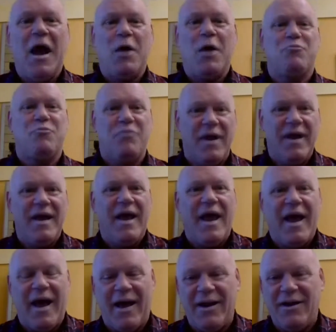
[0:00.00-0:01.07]

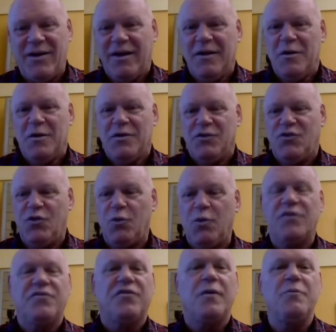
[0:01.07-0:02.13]
and
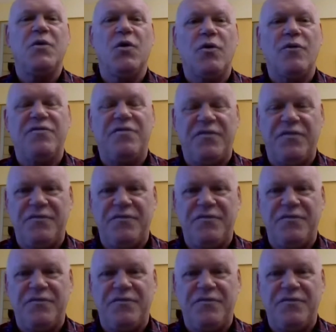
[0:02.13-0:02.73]
do it from your